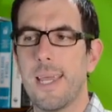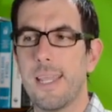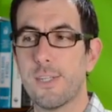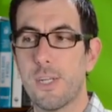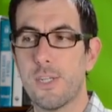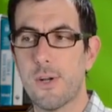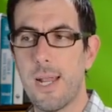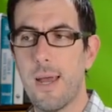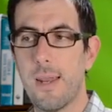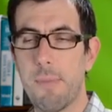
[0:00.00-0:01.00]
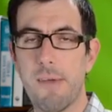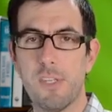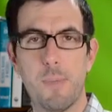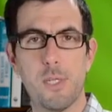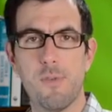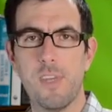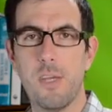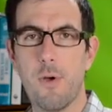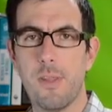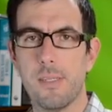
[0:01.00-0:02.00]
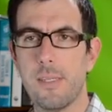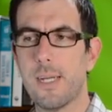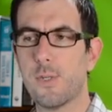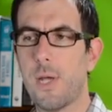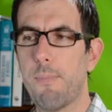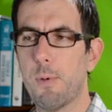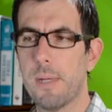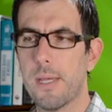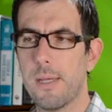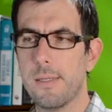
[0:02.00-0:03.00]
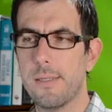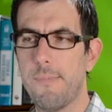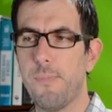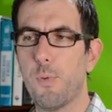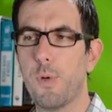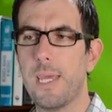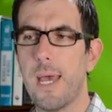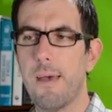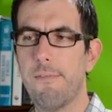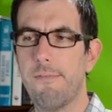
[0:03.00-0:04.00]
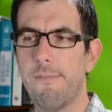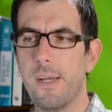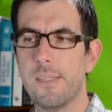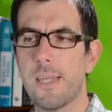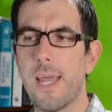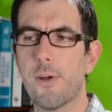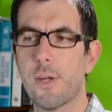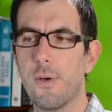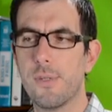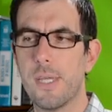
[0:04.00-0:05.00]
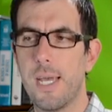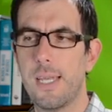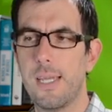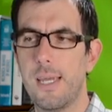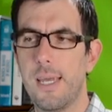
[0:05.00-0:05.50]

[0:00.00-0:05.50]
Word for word: And it's going to turn out, I'm going to have a special video on this in the next chapter because when you have a sine or cosine,